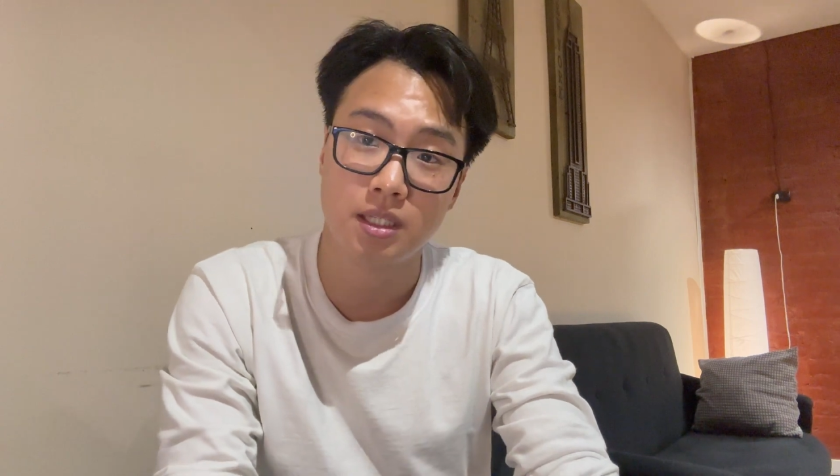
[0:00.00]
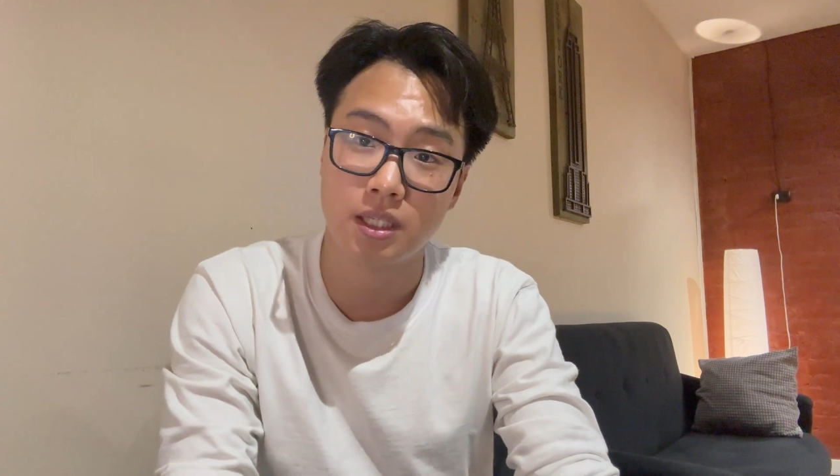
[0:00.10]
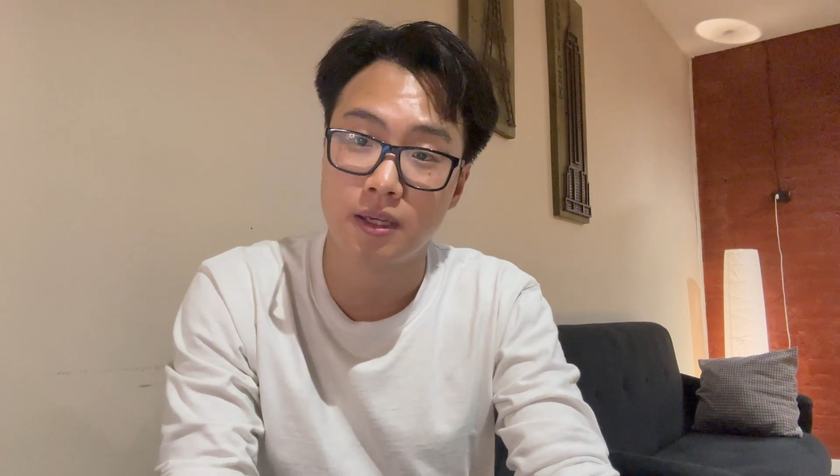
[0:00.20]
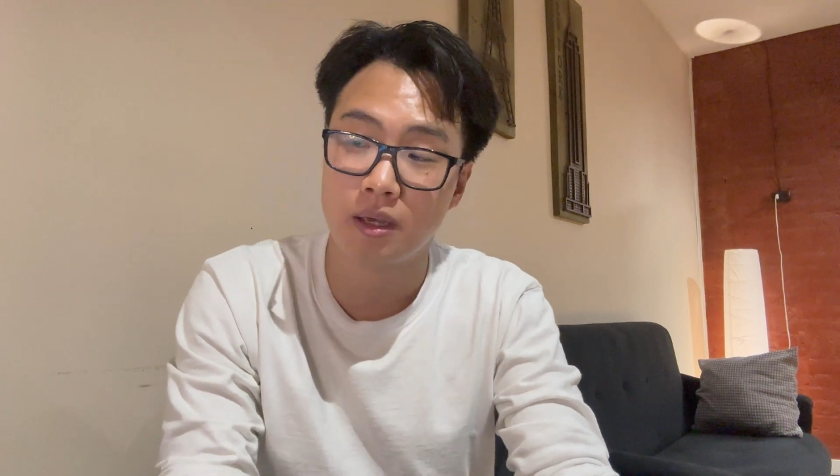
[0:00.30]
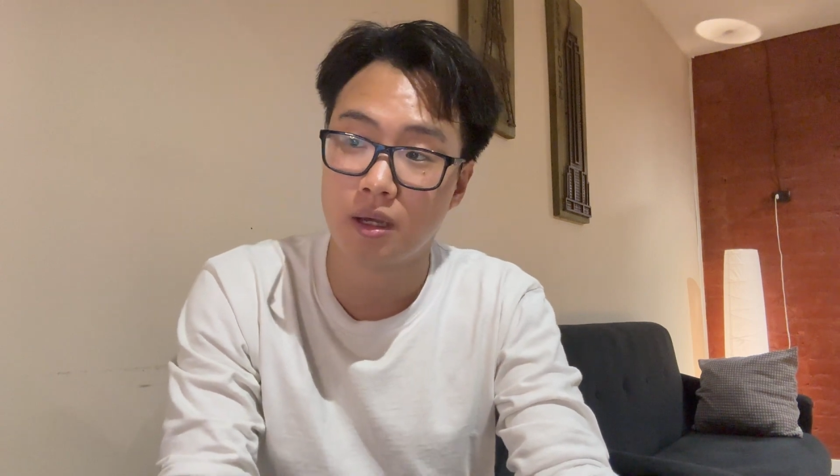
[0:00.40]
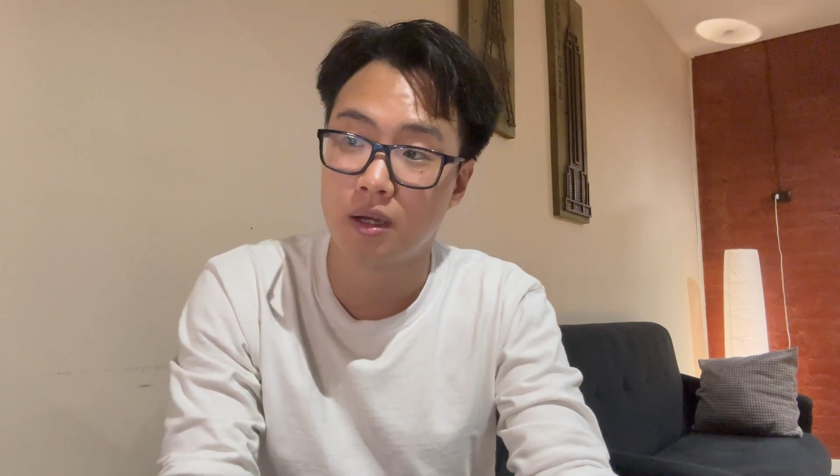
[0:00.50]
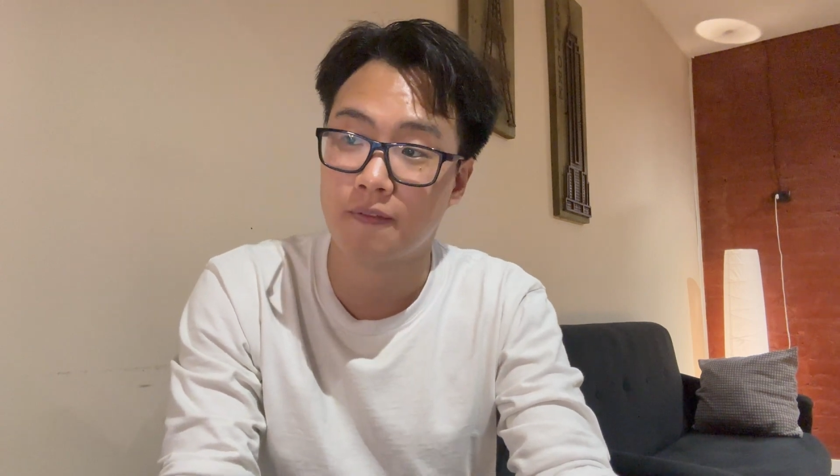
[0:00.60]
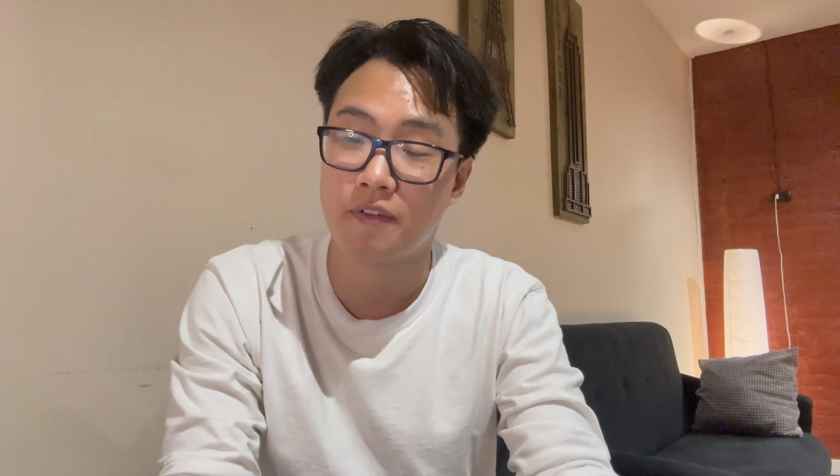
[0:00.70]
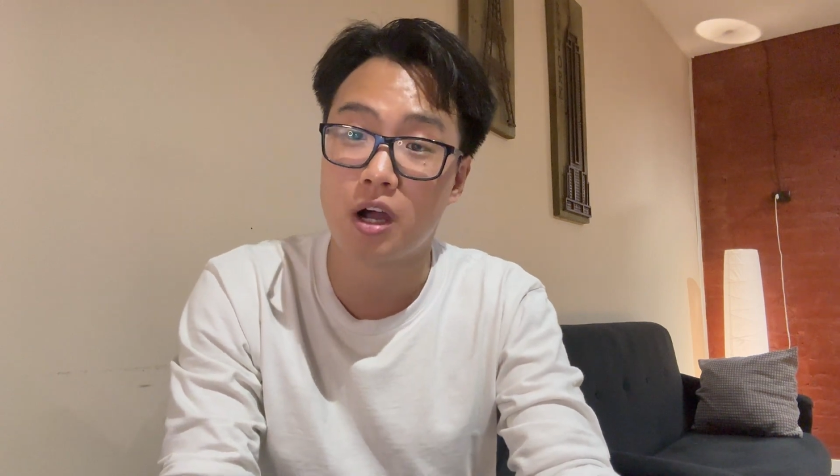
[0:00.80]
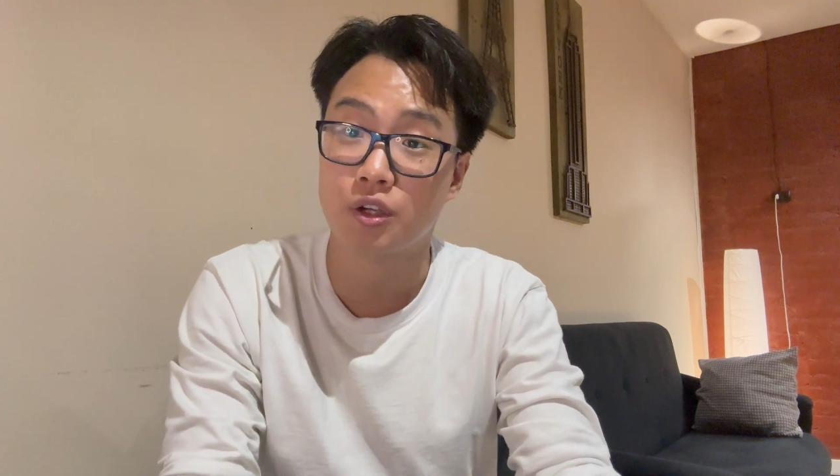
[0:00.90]
the
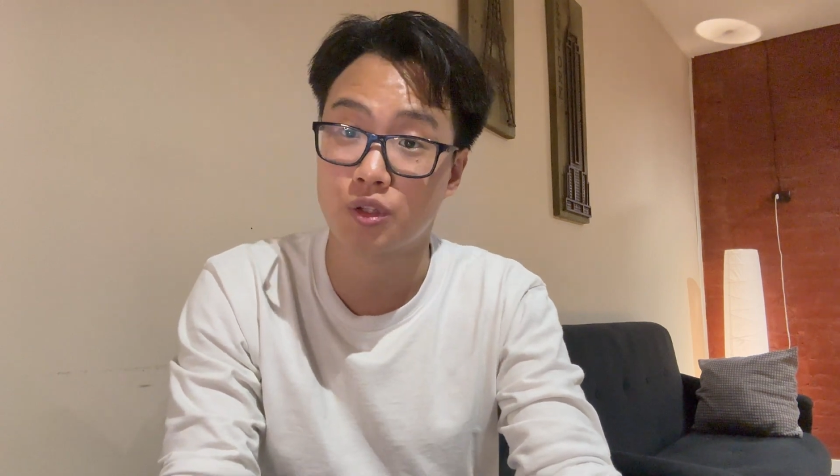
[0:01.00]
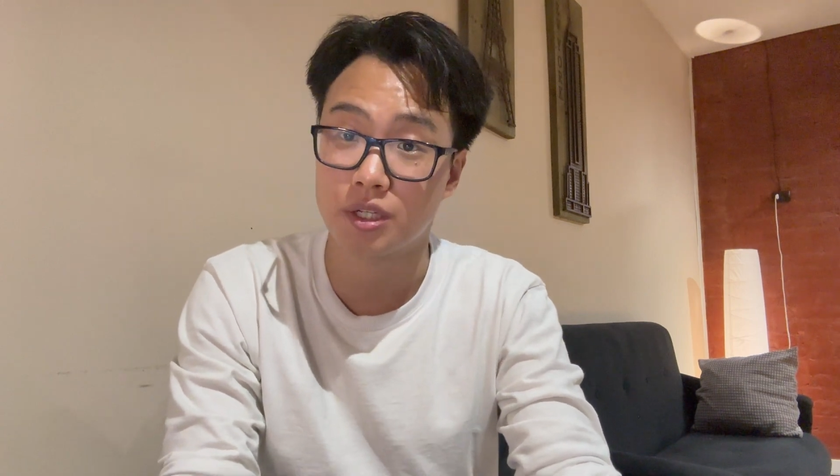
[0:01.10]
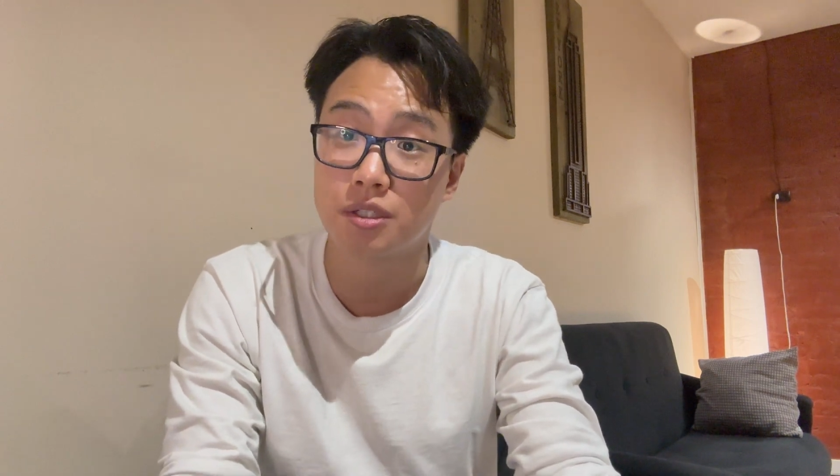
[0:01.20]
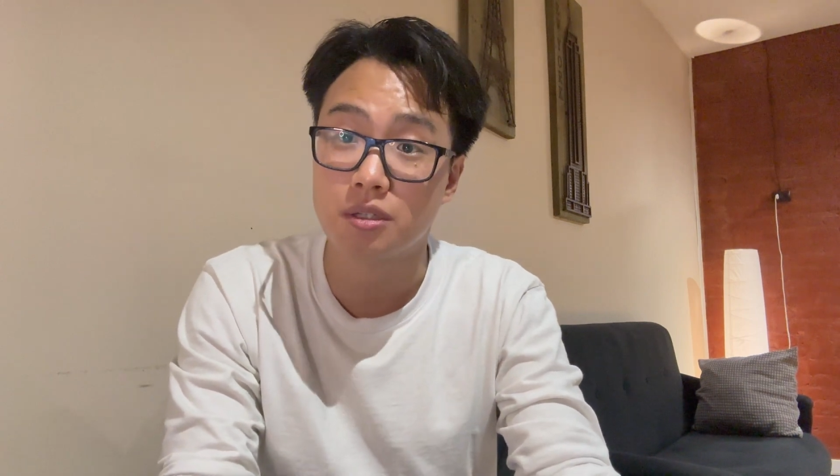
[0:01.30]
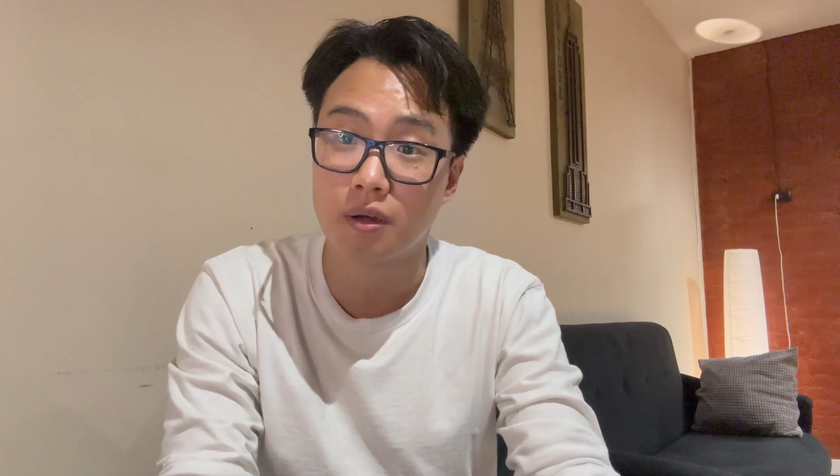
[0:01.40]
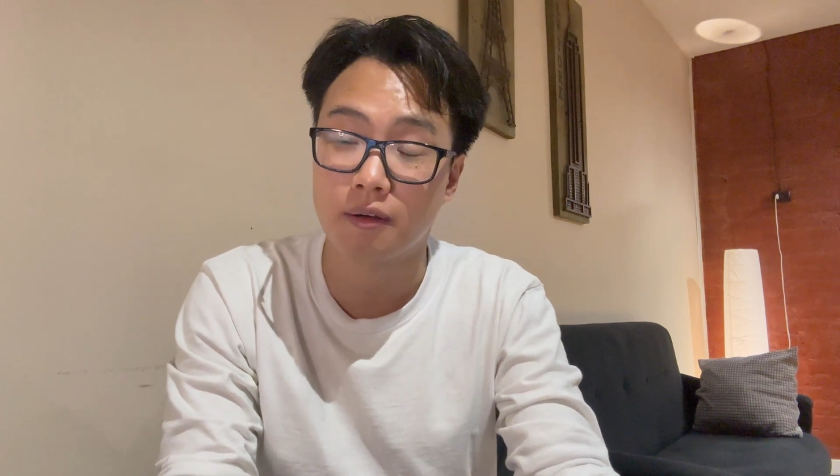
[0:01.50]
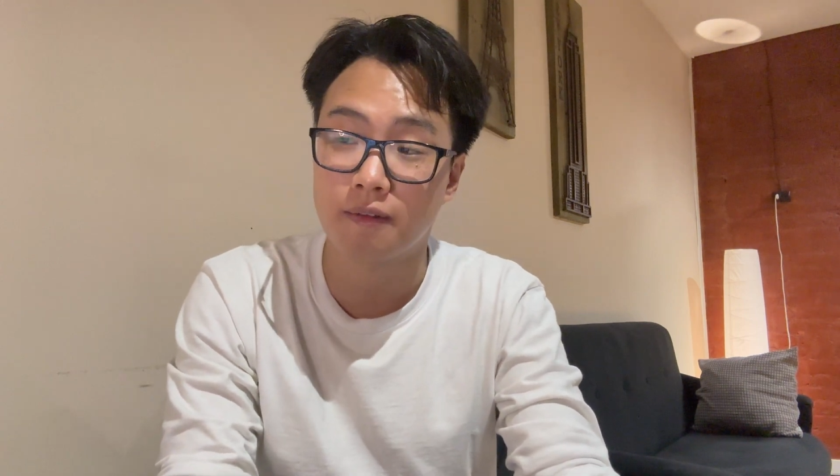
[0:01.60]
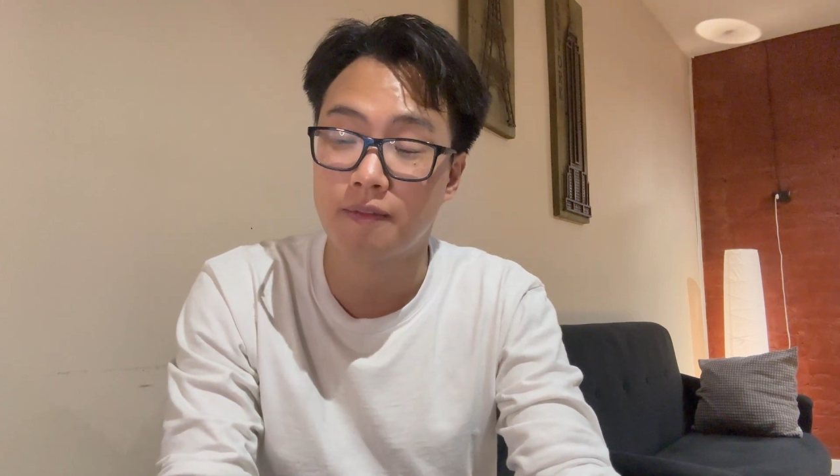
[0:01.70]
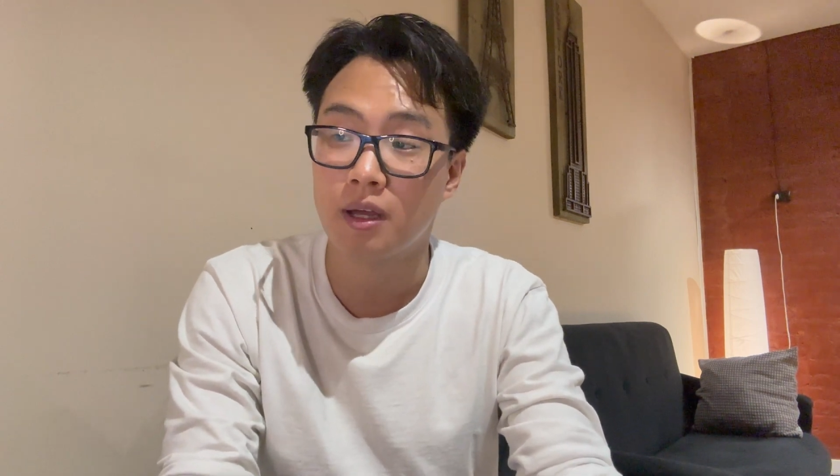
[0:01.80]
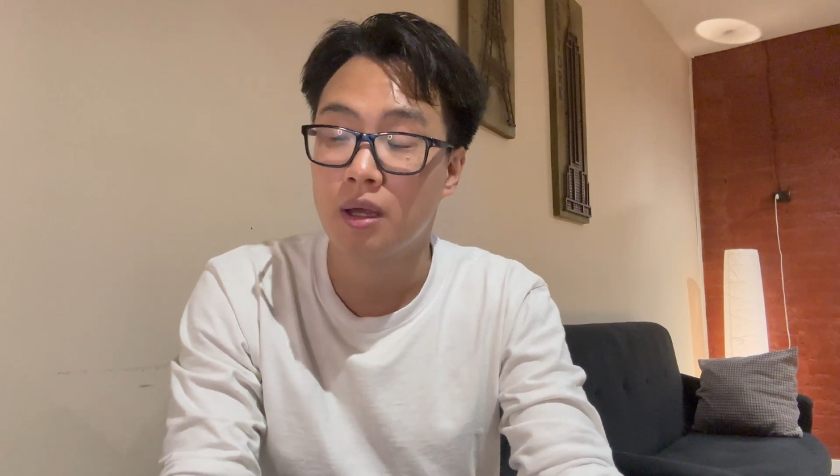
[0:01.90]
vagueness of